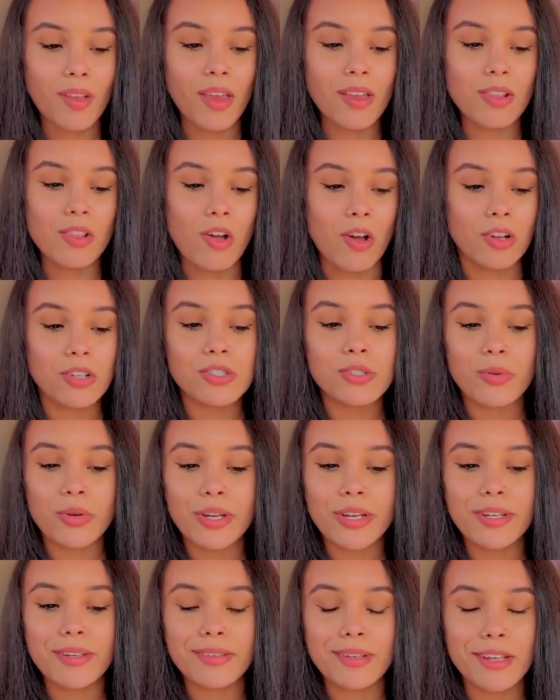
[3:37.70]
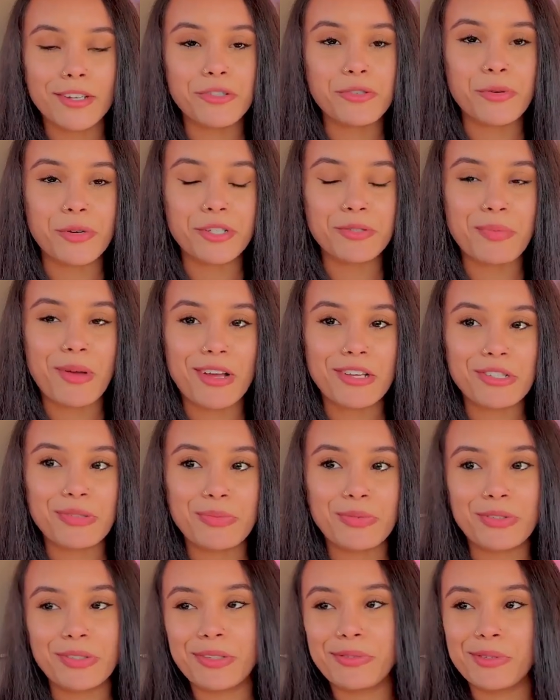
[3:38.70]
long story as short as
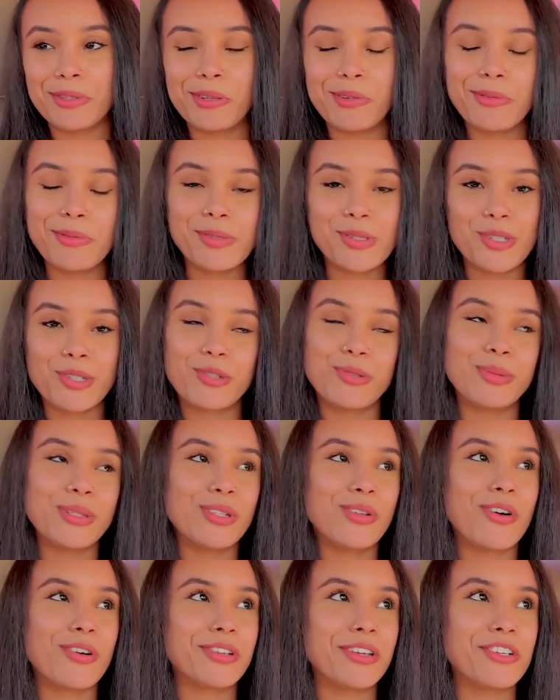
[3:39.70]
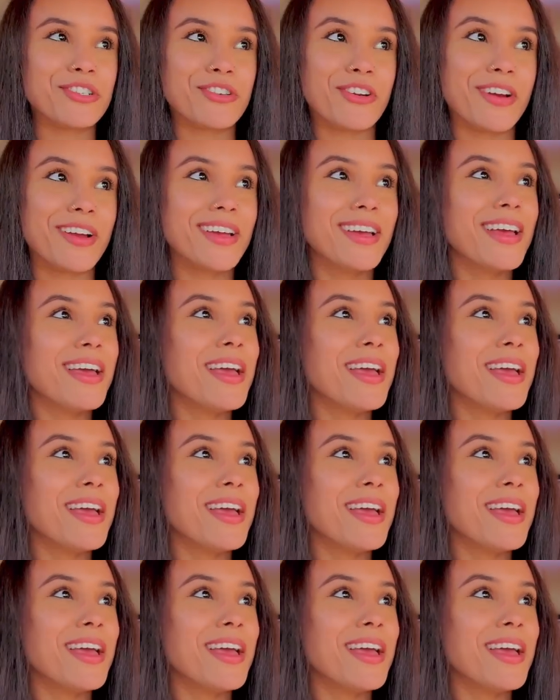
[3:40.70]
possible, even though it was a little bit long there, sorry.